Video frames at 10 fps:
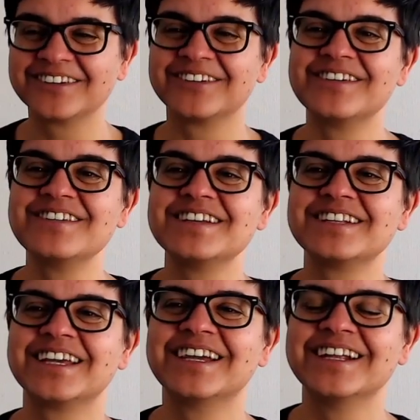Not only are
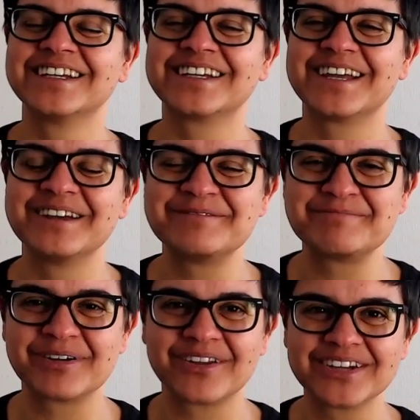they going to go
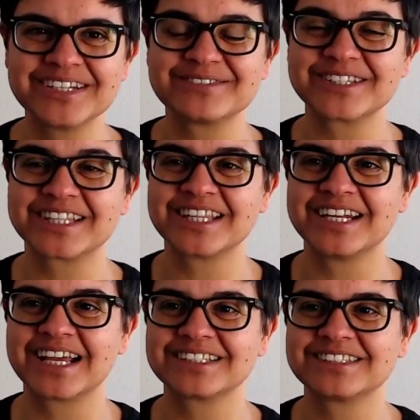blind within the
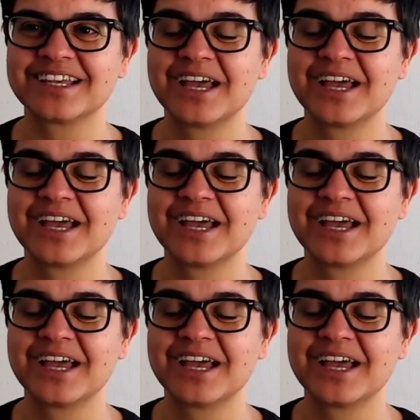next